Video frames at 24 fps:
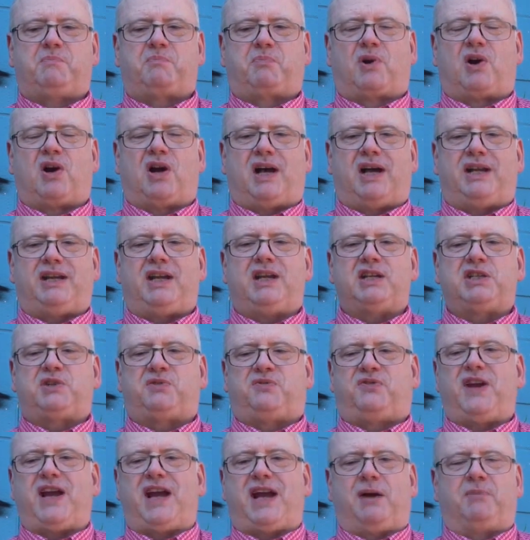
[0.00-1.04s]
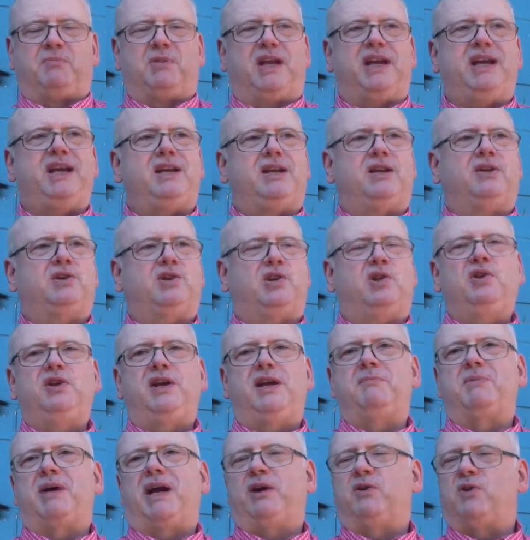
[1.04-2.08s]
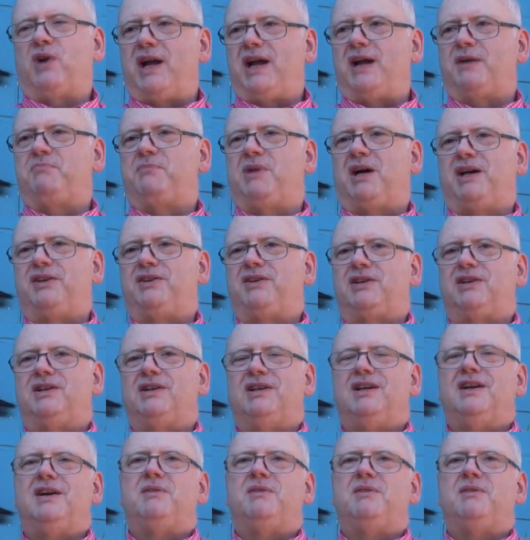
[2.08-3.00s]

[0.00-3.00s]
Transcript: brought his family, including my grandmother,